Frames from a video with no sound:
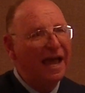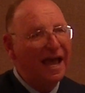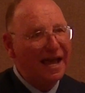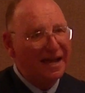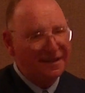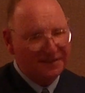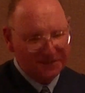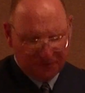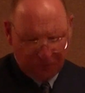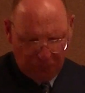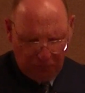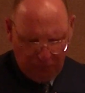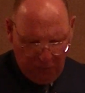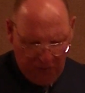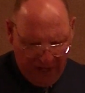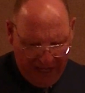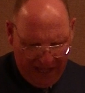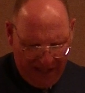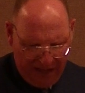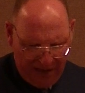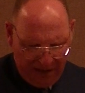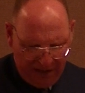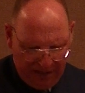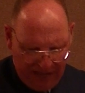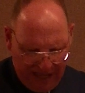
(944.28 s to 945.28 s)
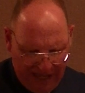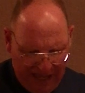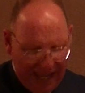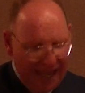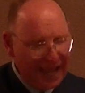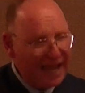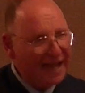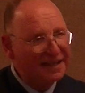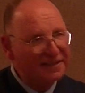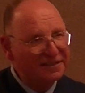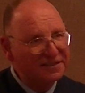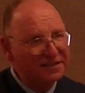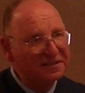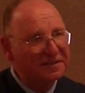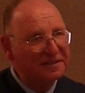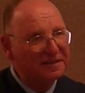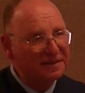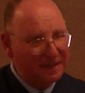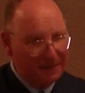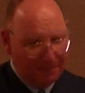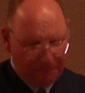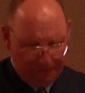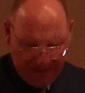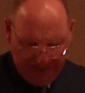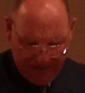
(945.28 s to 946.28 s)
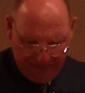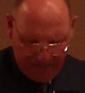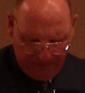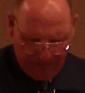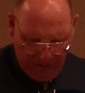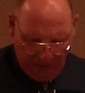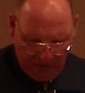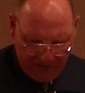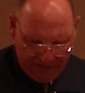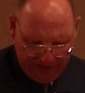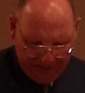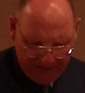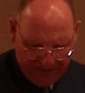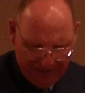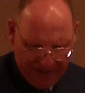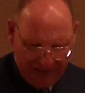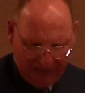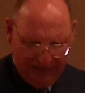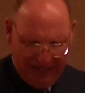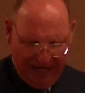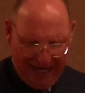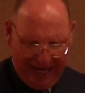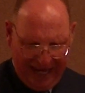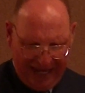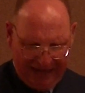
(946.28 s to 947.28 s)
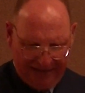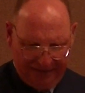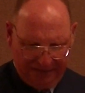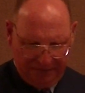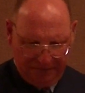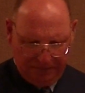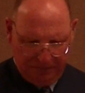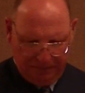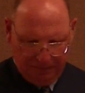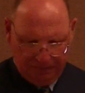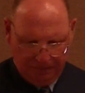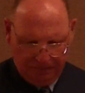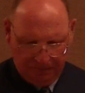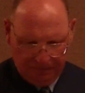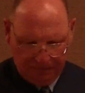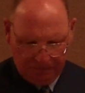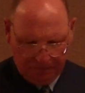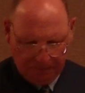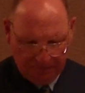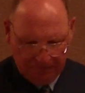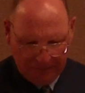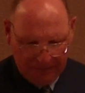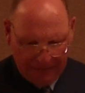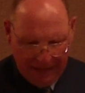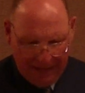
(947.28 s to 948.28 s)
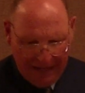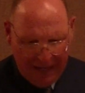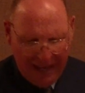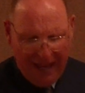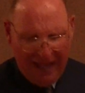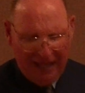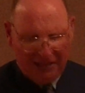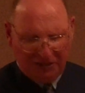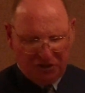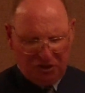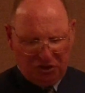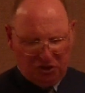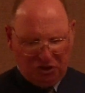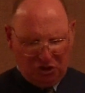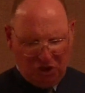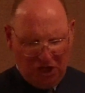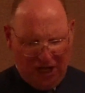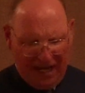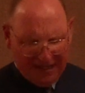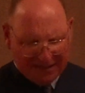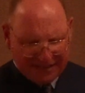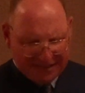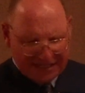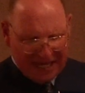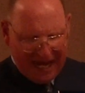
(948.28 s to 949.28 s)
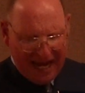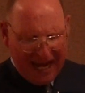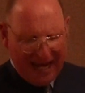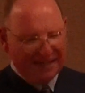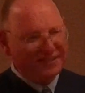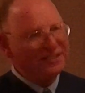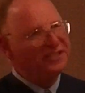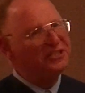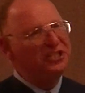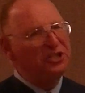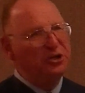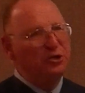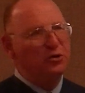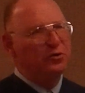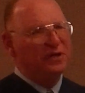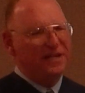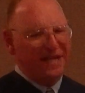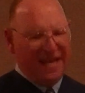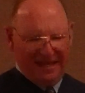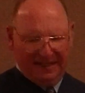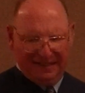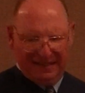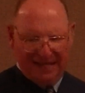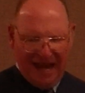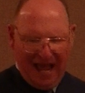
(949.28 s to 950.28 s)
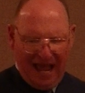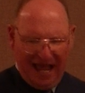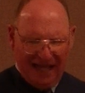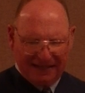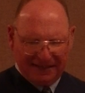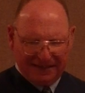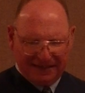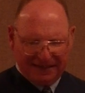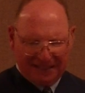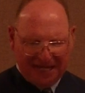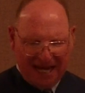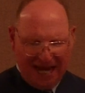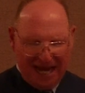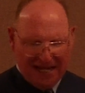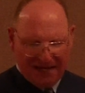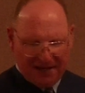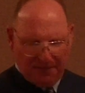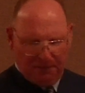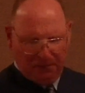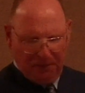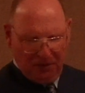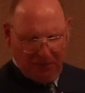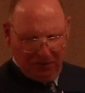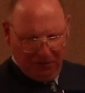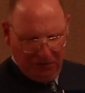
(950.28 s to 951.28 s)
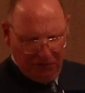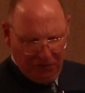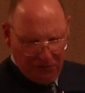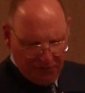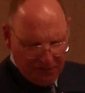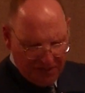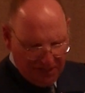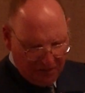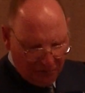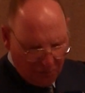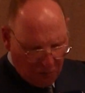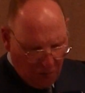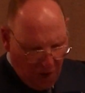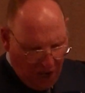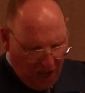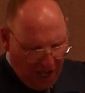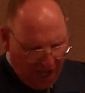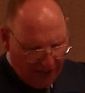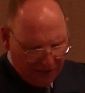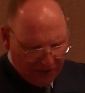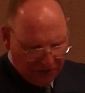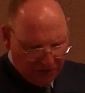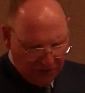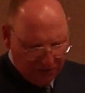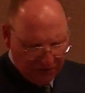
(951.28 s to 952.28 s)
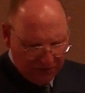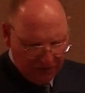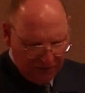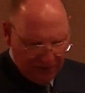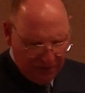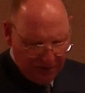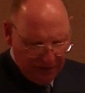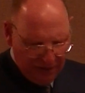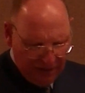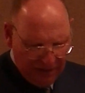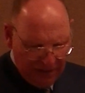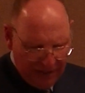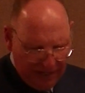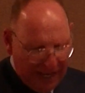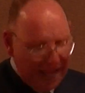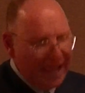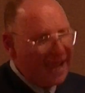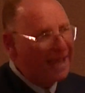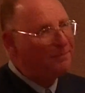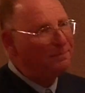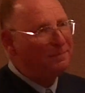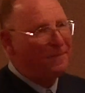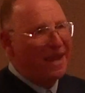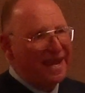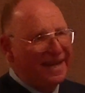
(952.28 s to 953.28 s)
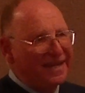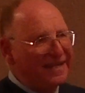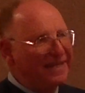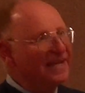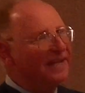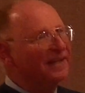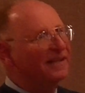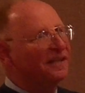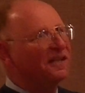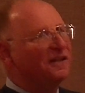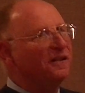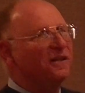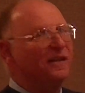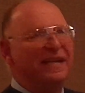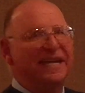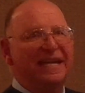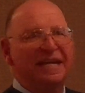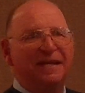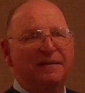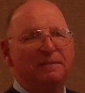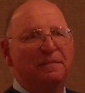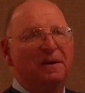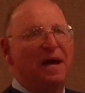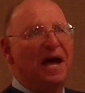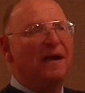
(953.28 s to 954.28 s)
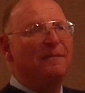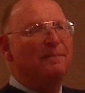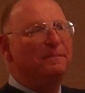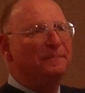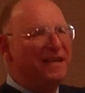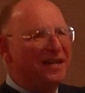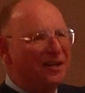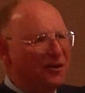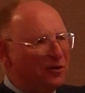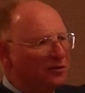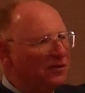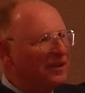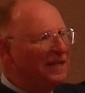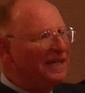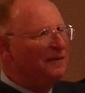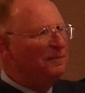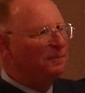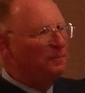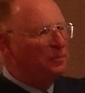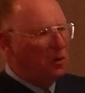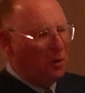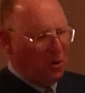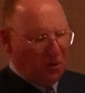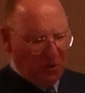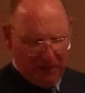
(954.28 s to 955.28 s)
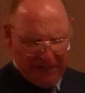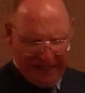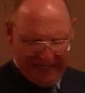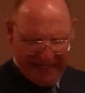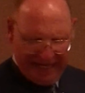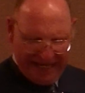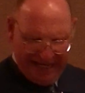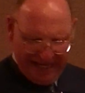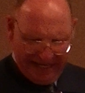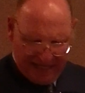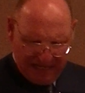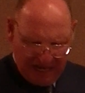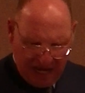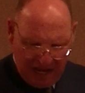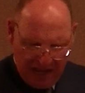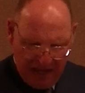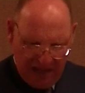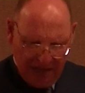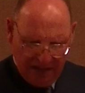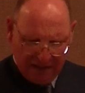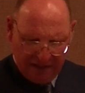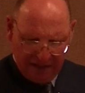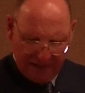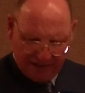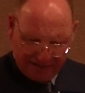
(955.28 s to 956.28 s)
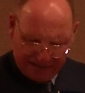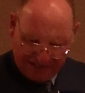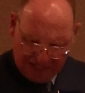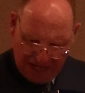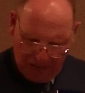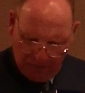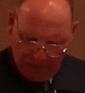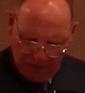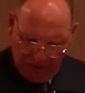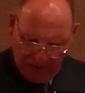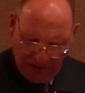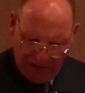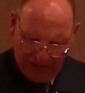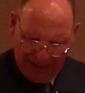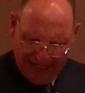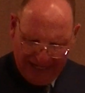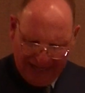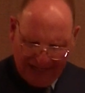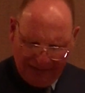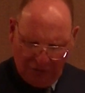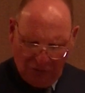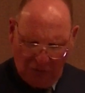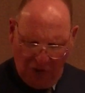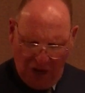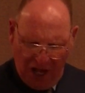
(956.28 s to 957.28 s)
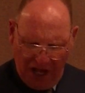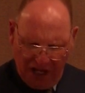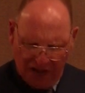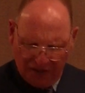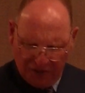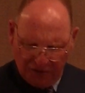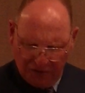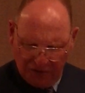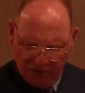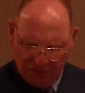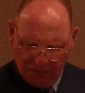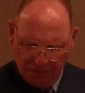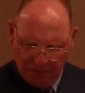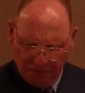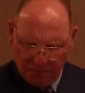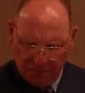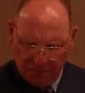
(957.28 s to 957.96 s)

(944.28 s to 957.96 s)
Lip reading: as well as the people in the land. Just as you cannot take polluted water and make it clean by merely pouring in some clean water,